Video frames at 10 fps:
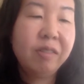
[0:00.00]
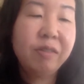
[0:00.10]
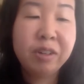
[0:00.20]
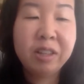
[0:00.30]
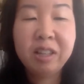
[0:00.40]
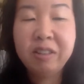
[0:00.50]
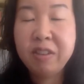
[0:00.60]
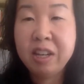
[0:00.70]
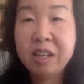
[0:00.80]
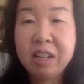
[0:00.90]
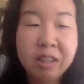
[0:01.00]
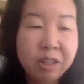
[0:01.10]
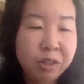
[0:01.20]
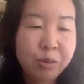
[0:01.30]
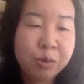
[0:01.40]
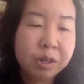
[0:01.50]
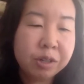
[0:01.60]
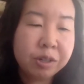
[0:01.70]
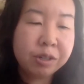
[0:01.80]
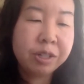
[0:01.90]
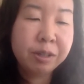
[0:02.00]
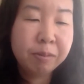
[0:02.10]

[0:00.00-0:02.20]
For the living in the new world.